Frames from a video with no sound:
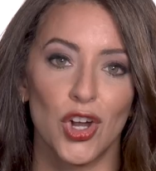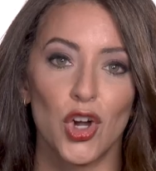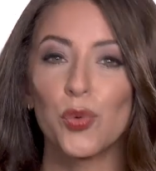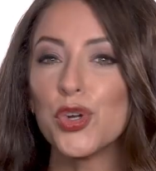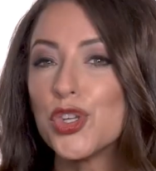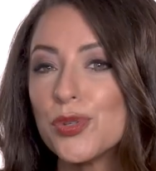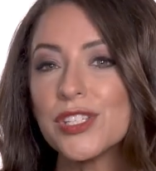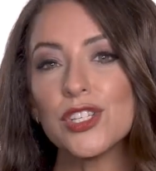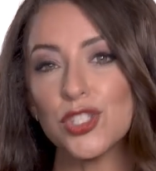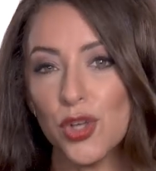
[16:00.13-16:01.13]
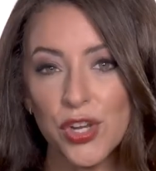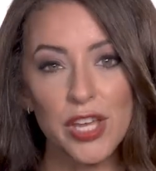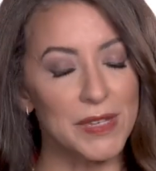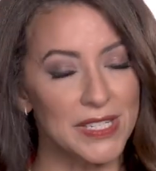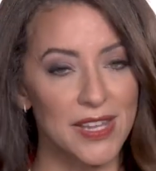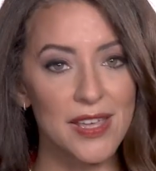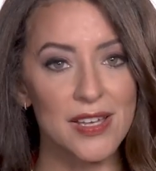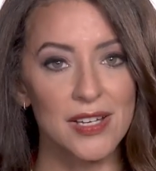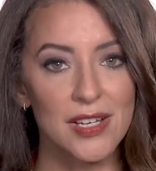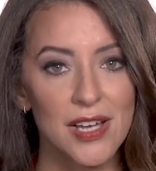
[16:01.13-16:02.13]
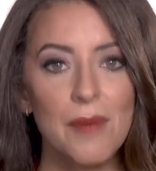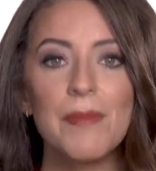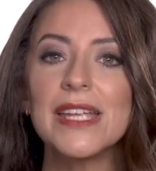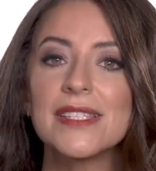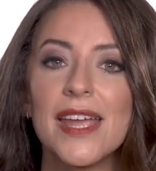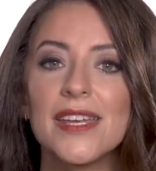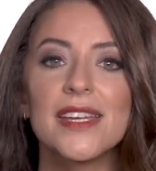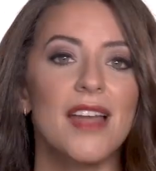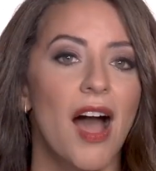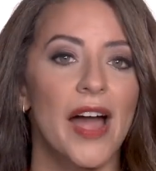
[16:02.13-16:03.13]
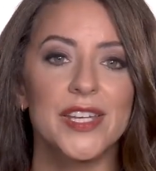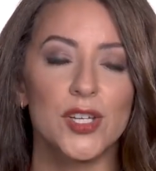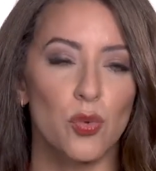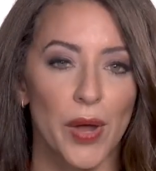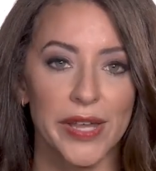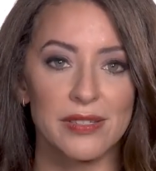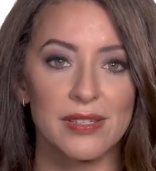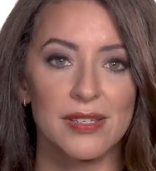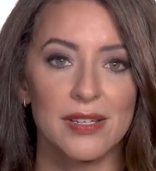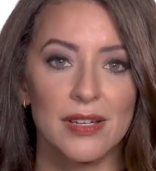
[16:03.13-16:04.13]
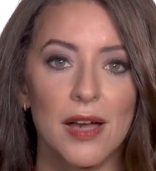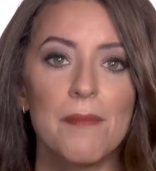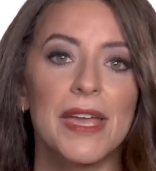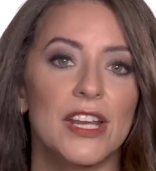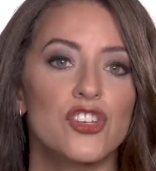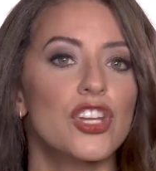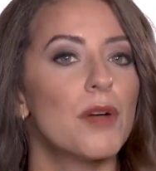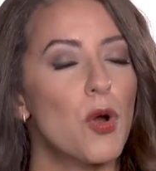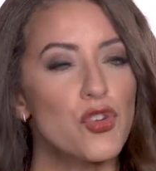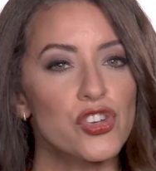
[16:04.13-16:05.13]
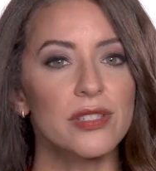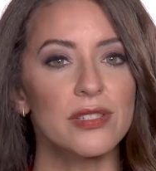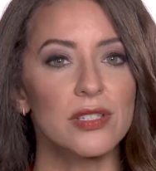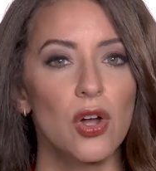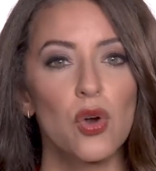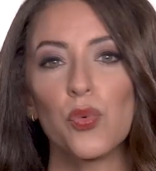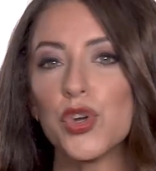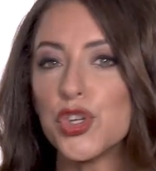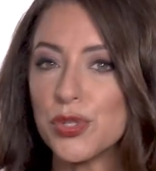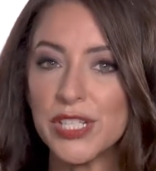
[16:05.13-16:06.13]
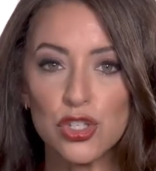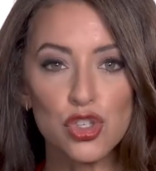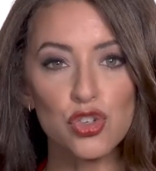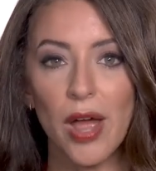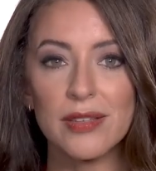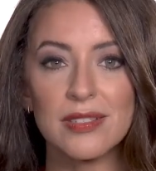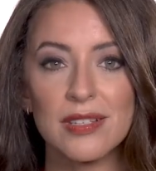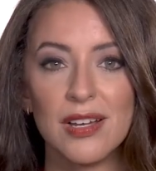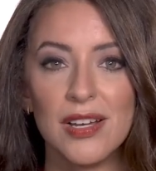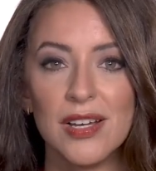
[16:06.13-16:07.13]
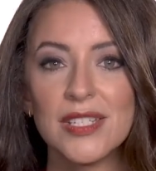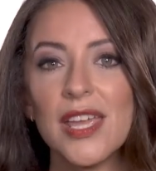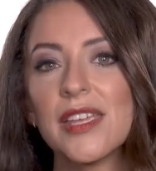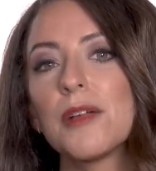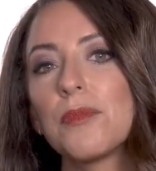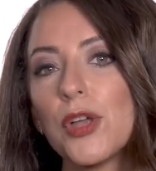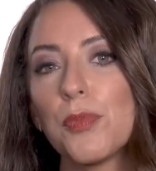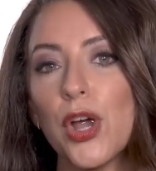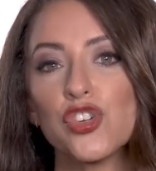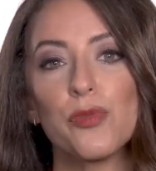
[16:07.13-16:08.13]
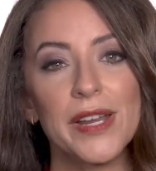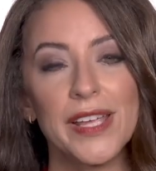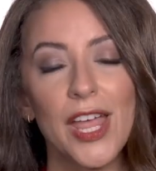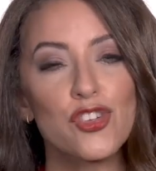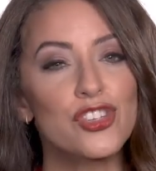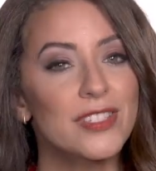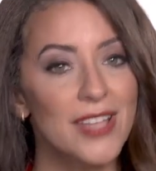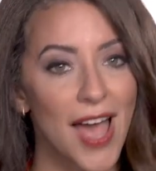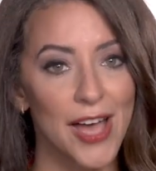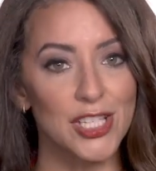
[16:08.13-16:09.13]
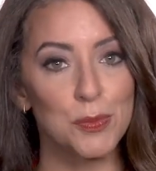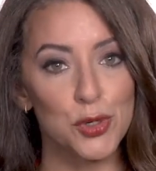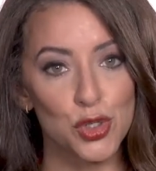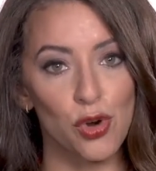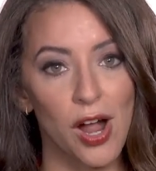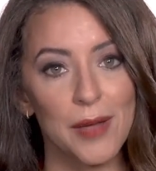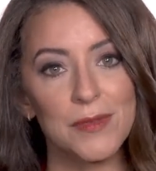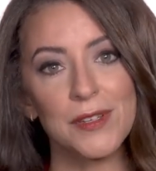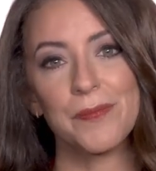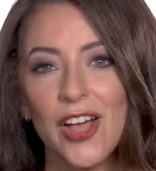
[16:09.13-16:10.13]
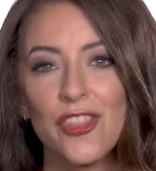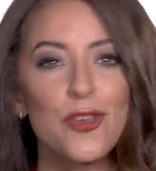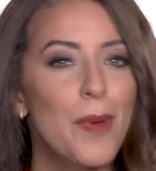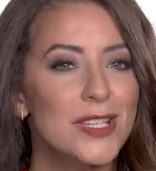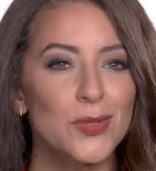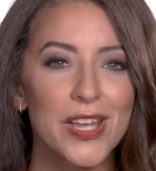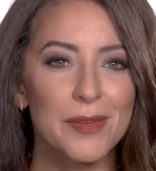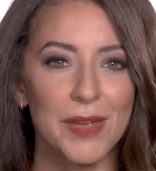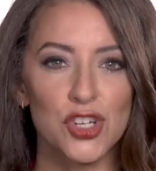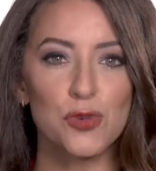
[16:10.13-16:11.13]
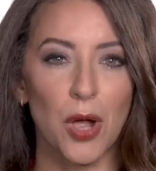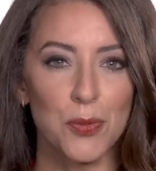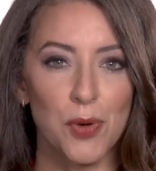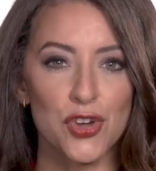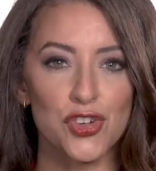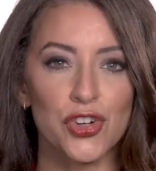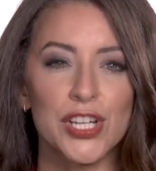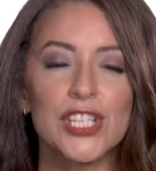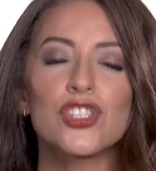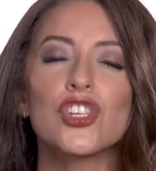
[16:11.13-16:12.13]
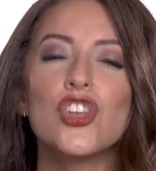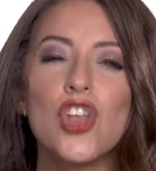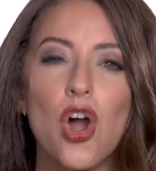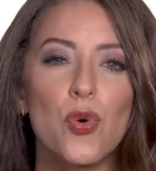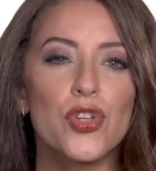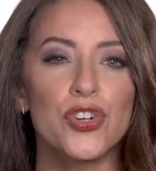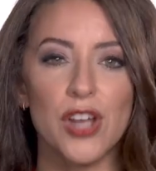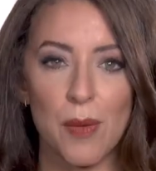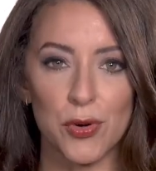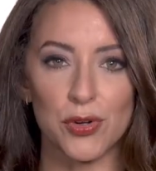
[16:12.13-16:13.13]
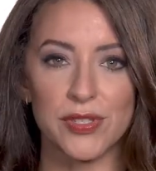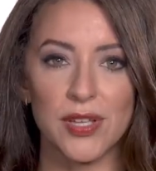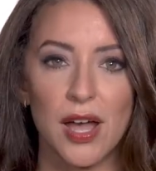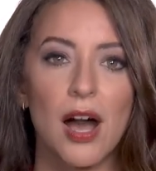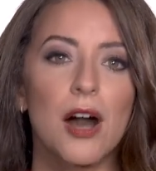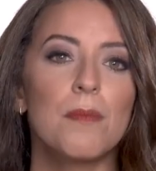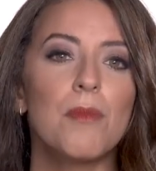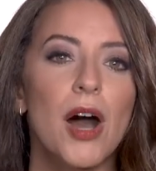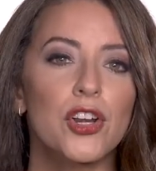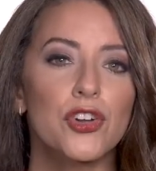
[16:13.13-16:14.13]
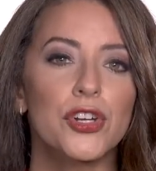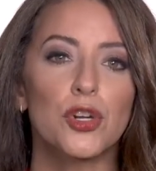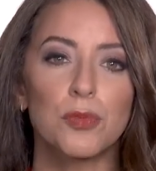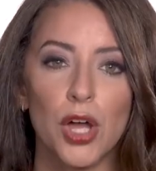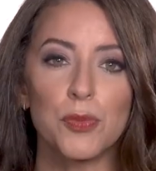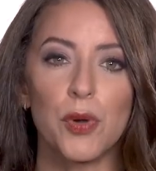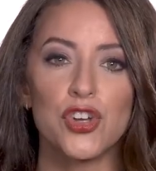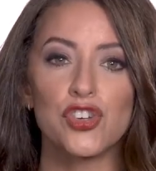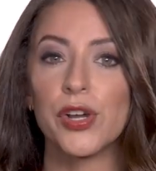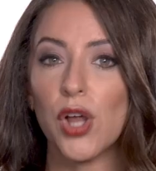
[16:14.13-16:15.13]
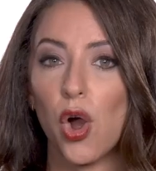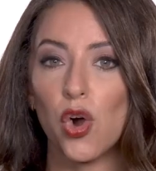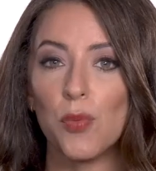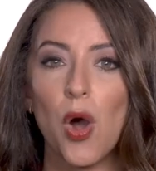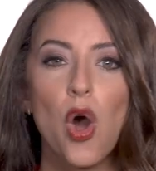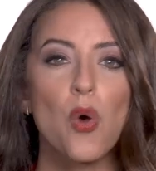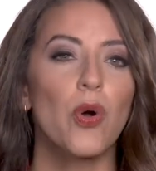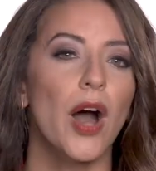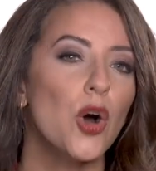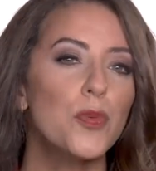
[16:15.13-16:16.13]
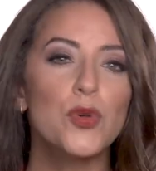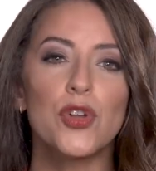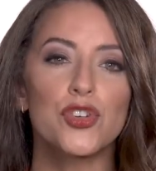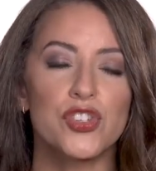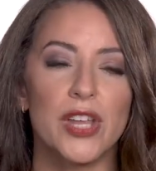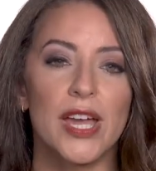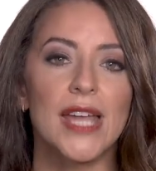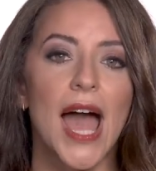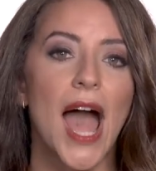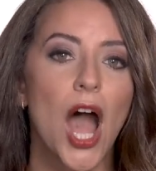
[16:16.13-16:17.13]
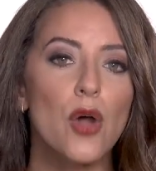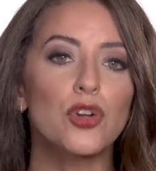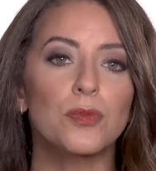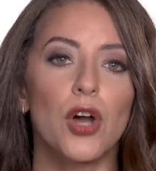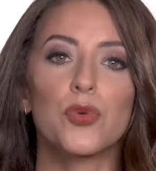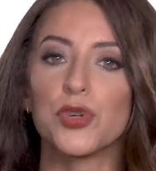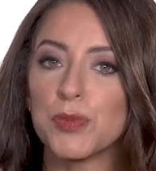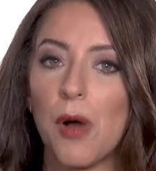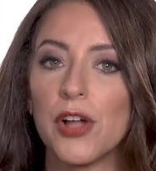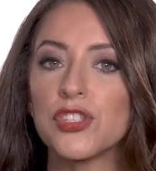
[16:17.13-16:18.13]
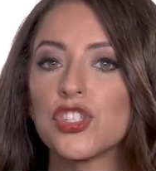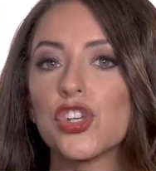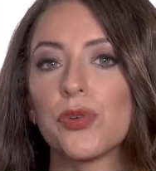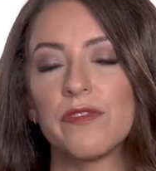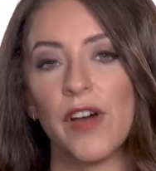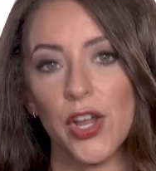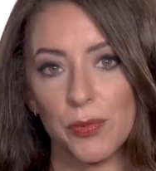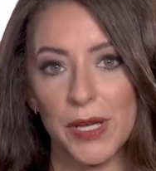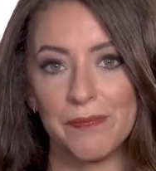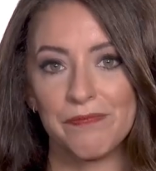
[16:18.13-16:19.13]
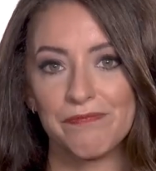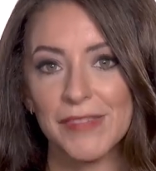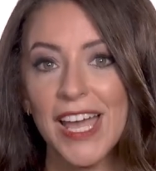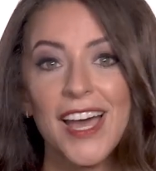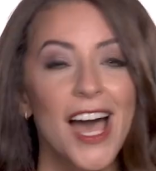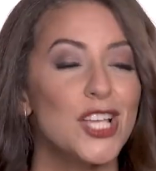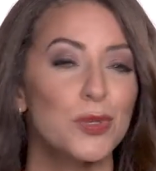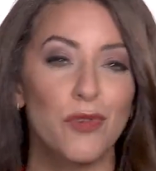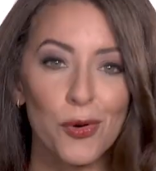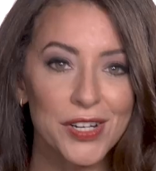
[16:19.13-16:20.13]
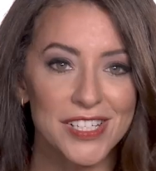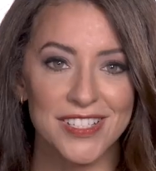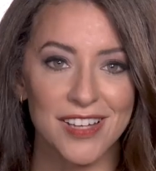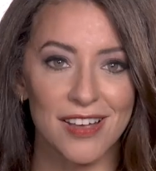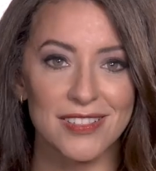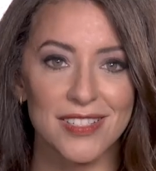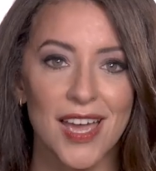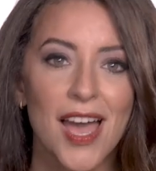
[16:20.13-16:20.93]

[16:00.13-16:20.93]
reducing sodium intake, maintaining an ideal weight, managing emotions, reducing stress, taking blood pressure medications as prescribed. The best way to manage blood pressure is to know your numbers. Monitoring your blood pressure at home will help you understand how your blood responds to your environment. As we've already discussed,